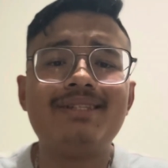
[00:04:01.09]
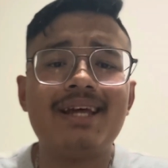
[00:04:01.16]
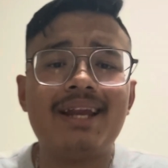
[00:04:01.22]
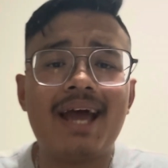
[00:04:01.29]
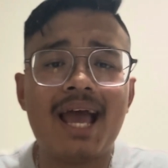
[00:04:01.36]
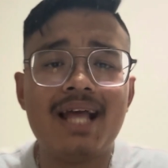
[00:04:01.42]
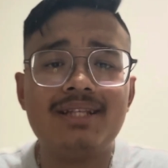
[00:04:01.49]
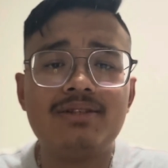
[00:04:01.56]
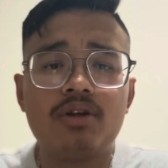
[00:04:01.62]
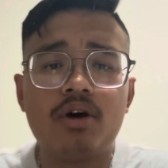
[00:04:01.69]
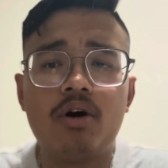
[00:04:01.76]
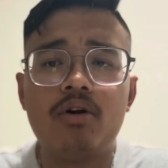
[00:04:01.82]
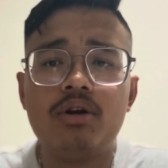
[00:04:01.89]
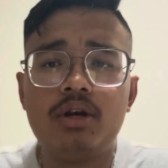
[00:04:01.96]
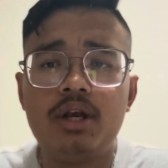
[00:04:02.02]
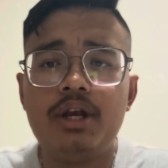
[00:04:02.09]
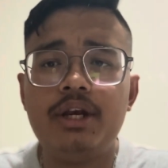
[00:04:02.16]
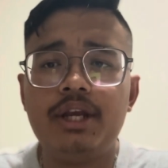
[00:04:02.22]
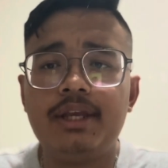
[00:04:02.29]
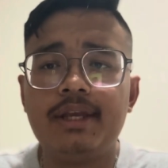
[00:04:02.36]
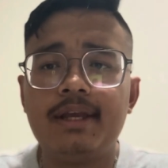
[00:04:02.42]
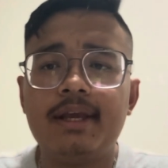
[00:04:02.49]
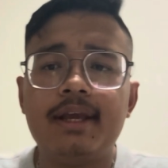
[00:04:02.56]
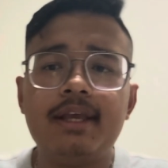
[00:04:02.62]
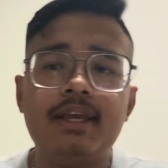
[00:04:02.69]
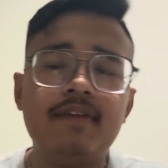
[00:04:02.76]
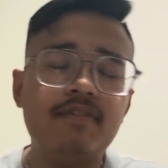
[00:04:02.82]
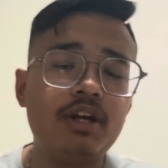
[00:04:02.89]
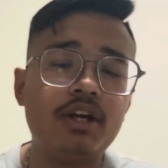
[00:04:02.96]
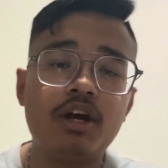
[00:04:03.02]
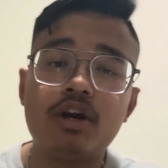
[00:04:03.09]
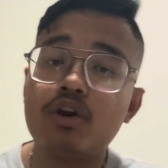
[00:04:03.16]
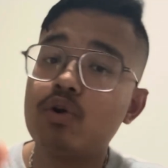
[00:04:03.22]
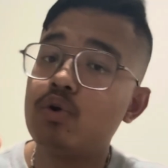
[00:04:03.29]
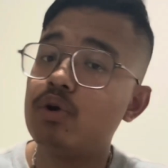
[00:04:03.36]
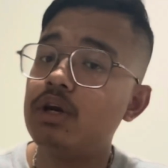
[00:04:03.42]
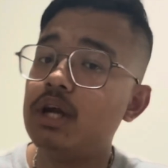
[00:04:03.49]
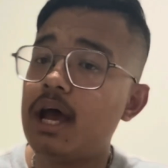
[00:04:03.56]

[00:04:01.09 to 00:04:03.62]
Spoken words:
and hands-on learning, given her good